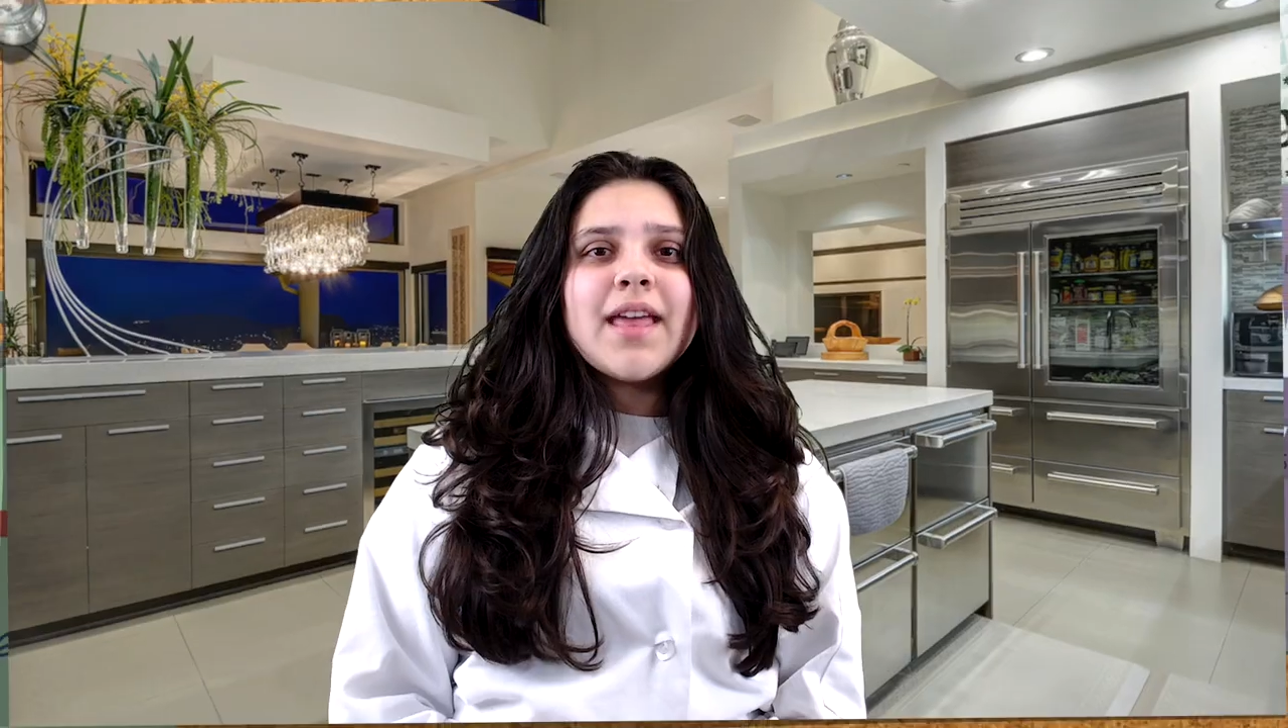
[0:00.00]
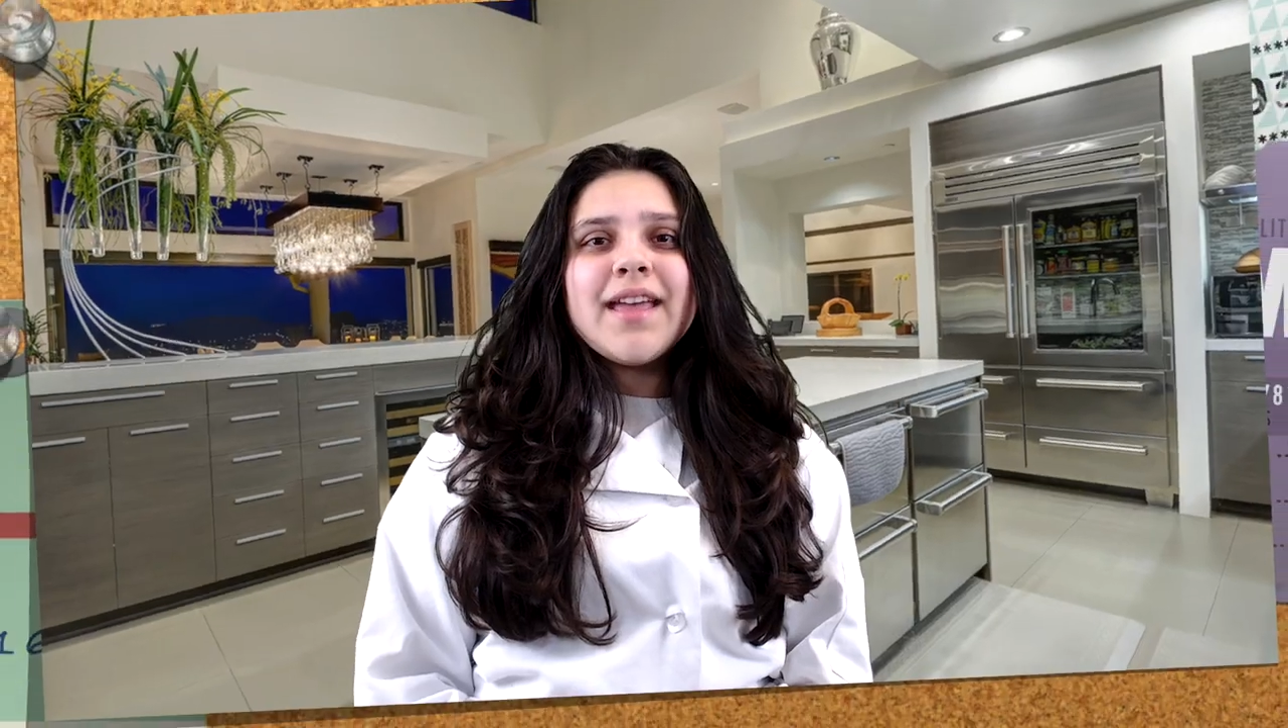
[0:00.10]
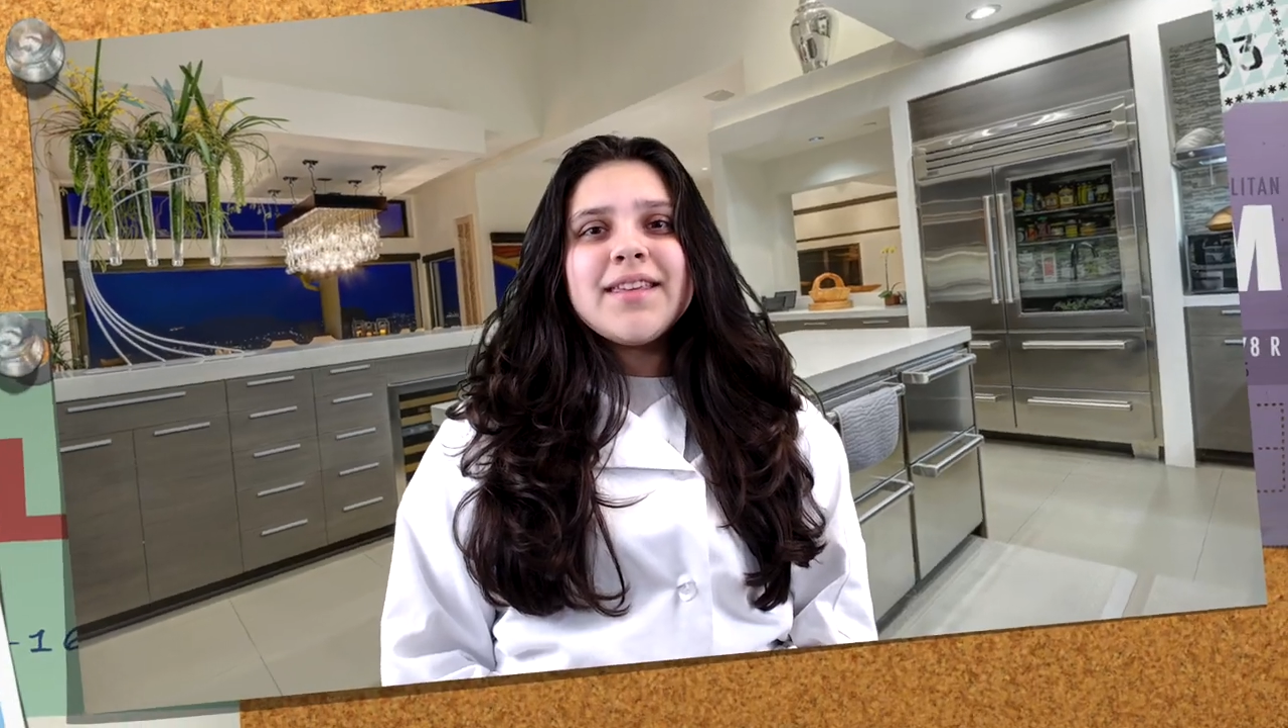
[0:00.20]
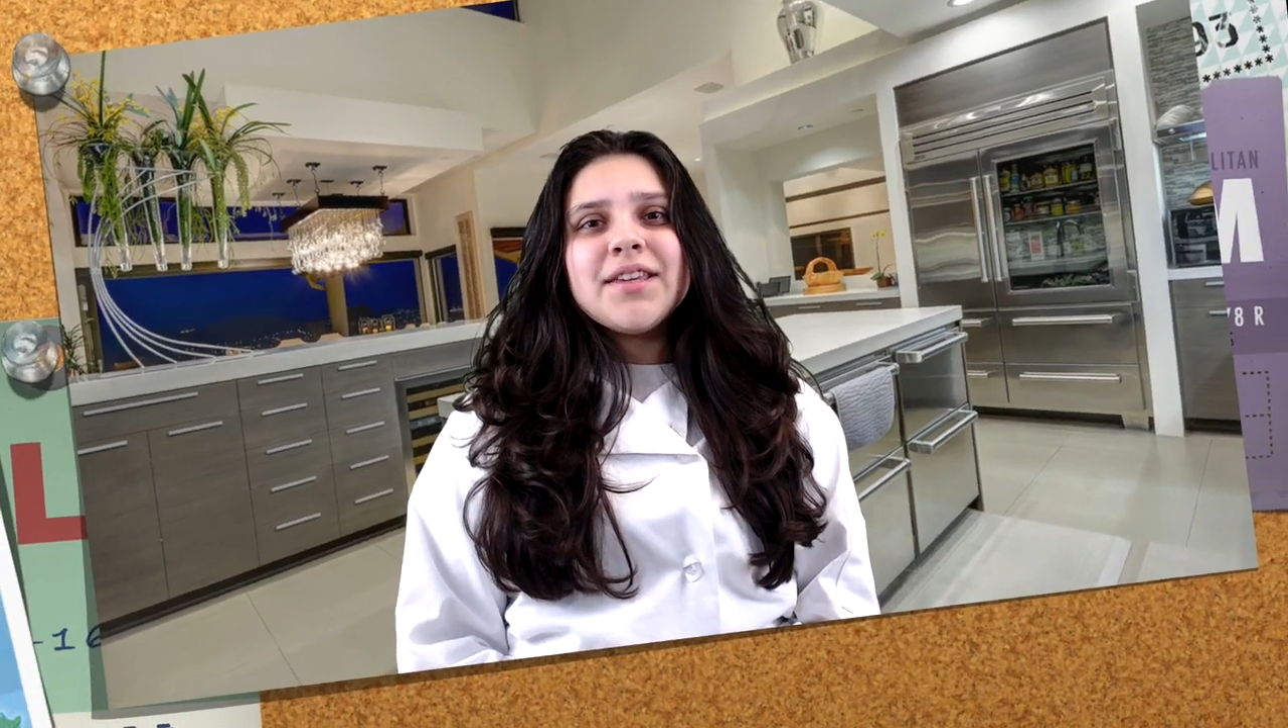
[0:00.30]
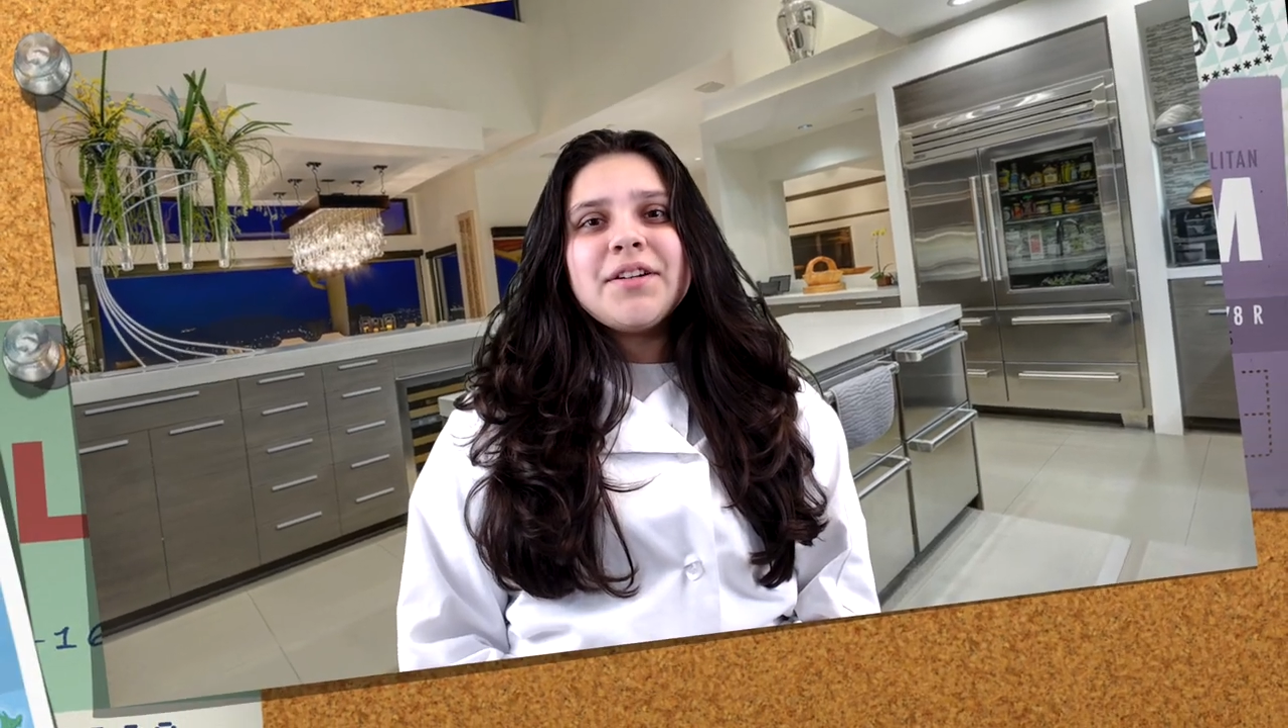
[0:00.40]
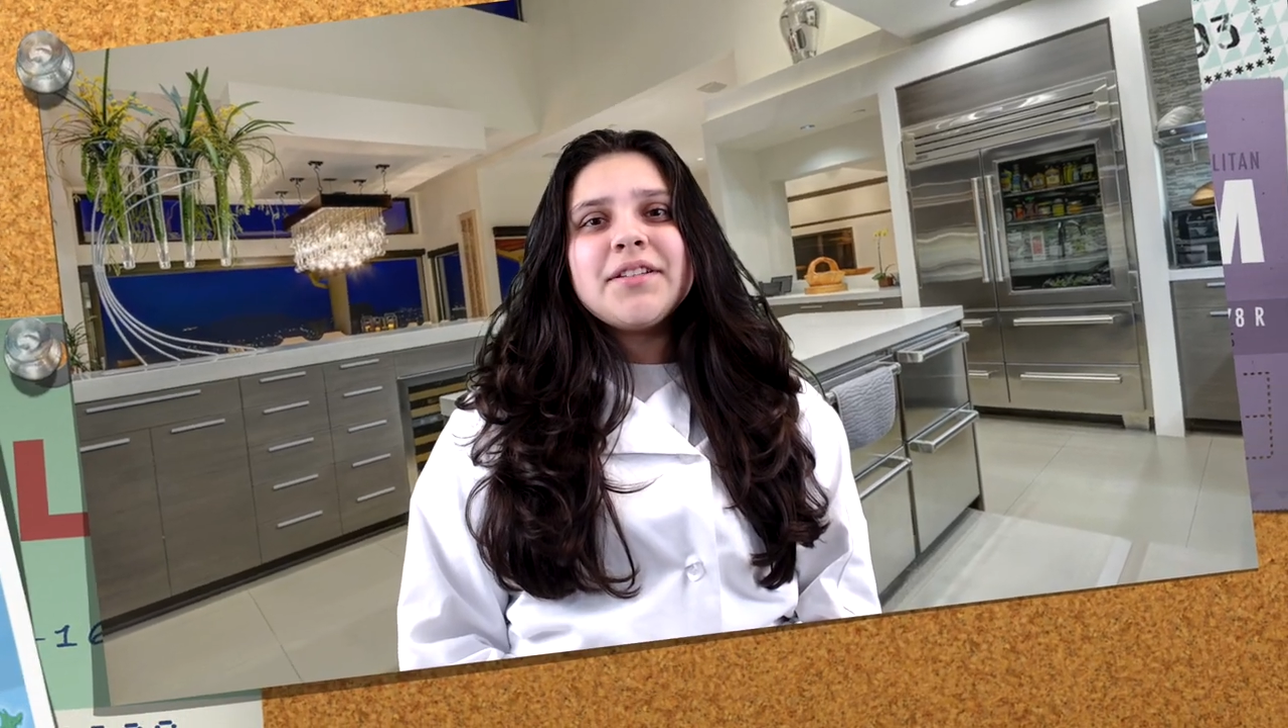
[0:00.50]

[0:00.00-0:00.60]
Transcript: Thank you,